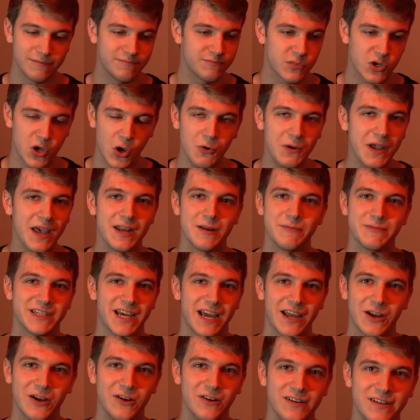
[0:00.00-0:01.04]
Go get 'em,
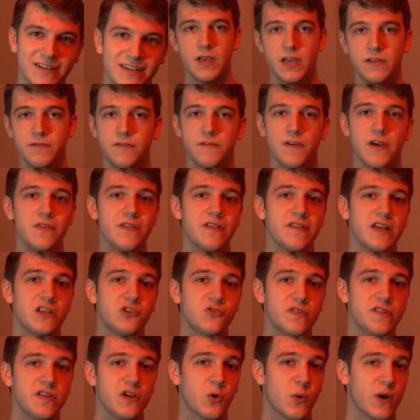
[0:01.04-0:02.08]
Tiger. If you found this
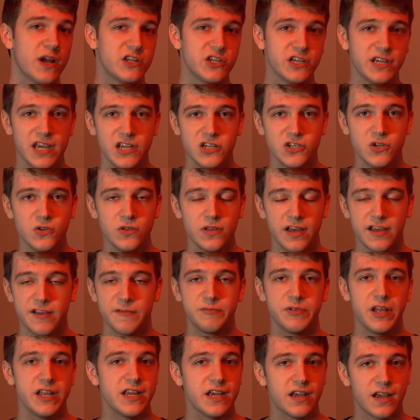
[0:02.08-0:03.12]
interesting or educational, I
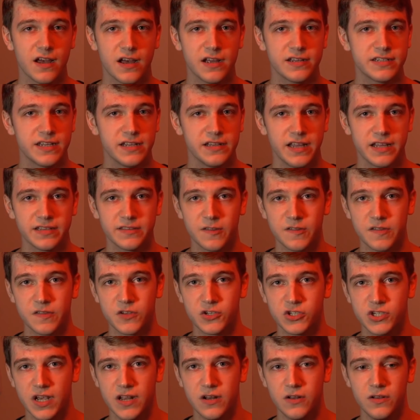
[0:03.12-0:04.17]
have plenty of content like this on
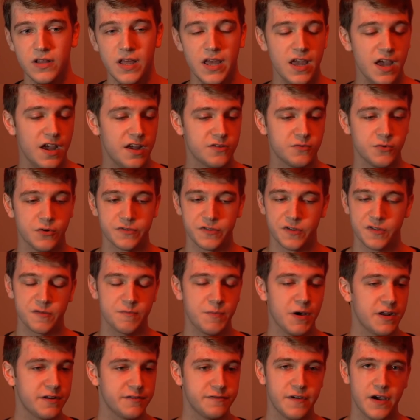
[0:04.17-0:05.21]
the channel, as well as a
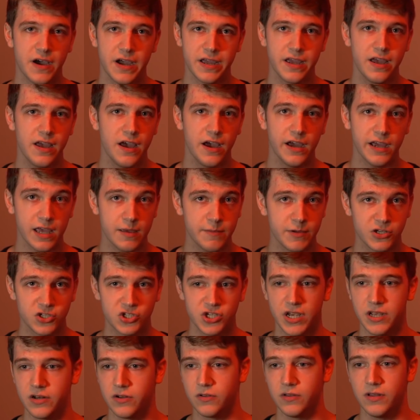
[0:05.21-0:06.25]
Spotify, a gaming
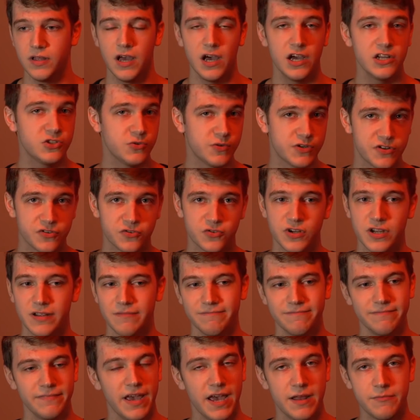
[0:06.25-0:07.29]
channel, a Twitch
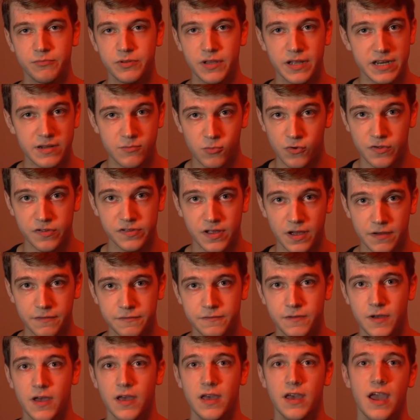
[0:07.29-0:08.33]
stream, and plenty more
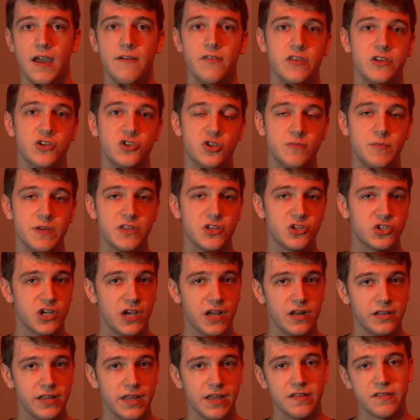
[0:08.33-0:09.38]
stuff. Everything should be in the
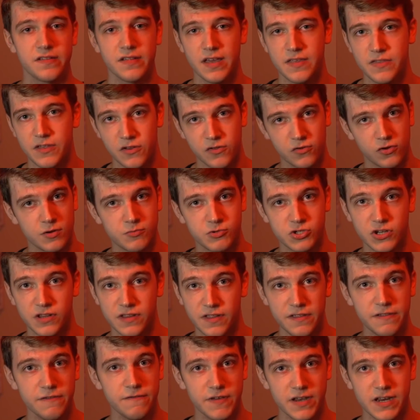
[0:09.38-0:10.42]
channel links and the description of
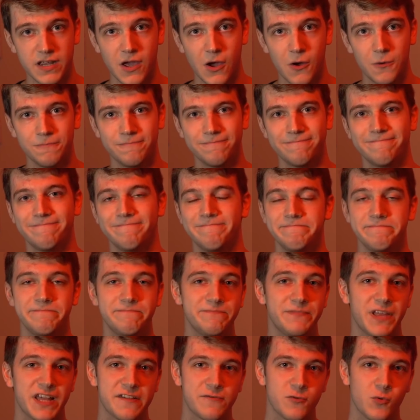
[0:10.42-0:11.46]
this video.
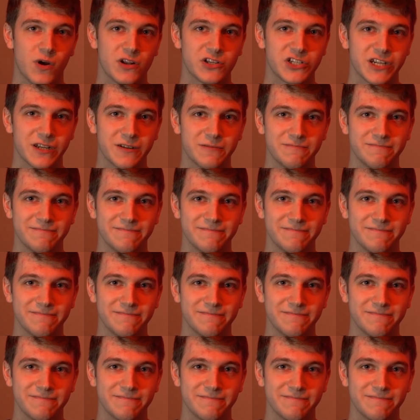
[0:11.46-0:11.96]
Thanks for watching.